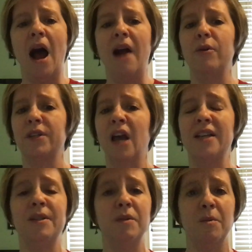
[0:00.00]
was
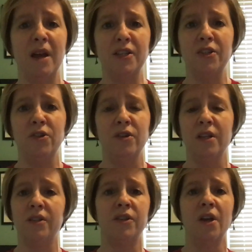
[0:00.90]
accustomed to my
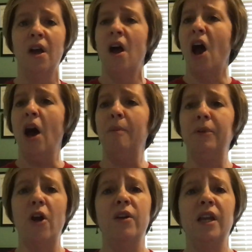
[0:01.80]
students
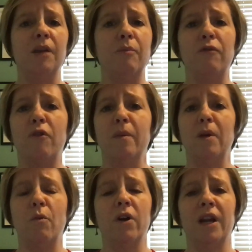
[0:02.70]
uploading and
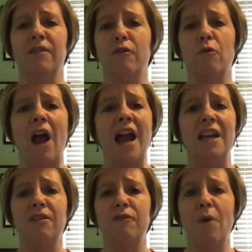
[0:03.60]
performing work in a
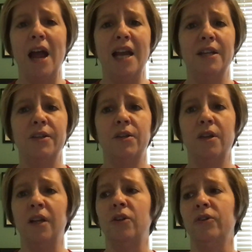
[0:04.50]
variety of ways,
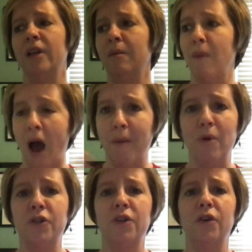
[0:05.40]
including
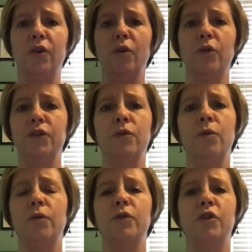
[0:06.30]
most of the Google
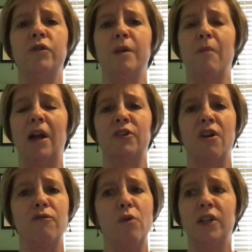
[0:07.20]
tools, using
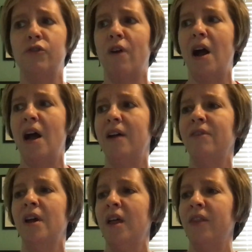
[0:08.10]
Microsoft OneDrive,
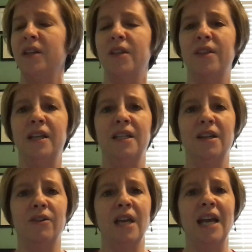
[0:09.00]
things that they did
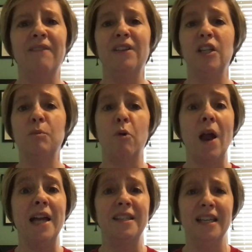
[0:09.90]
on Canvas,
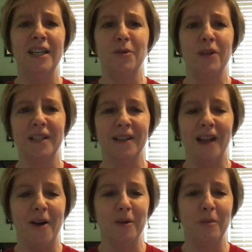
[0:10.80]
Prezis. We did a
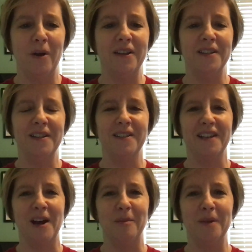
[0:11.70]
lot with Prezis
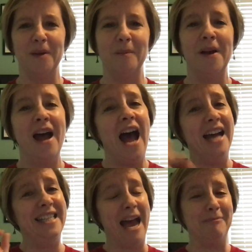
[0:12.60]
to help them
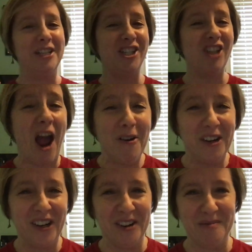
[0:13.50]
adapt a shower
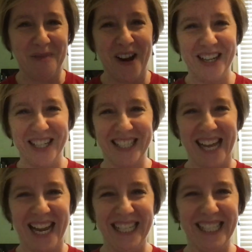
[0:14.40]
curtain project
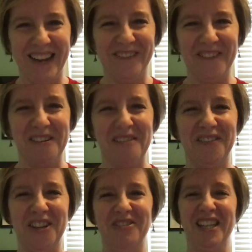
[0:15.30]
I had done for
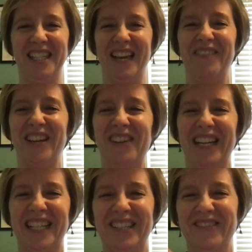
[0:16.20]
review to something we
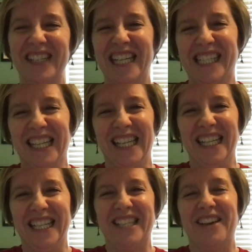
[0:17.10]
could do
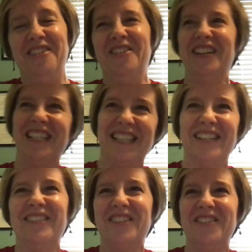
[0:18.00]
digitally. So you could
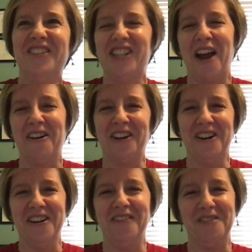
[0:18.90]
still do the shower
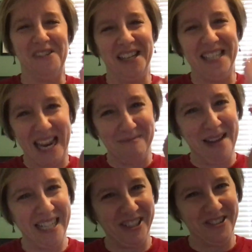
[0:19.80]
curtain if you want to take
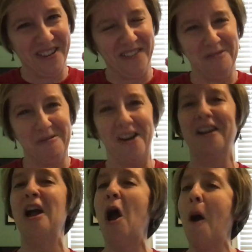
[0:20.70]
pictures of your work,
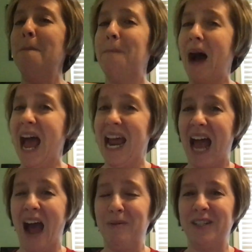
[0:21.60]
but
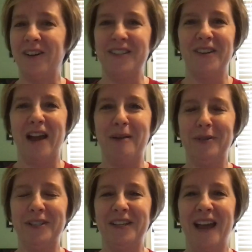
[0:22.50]
I was also
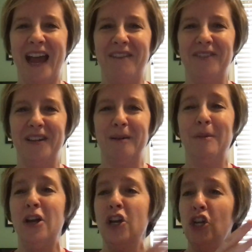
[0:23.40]
able to have them
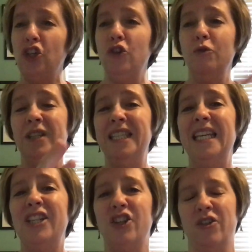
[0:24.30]
use
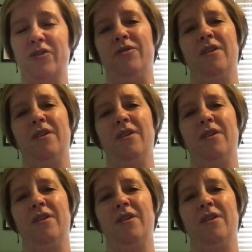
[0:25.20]
digital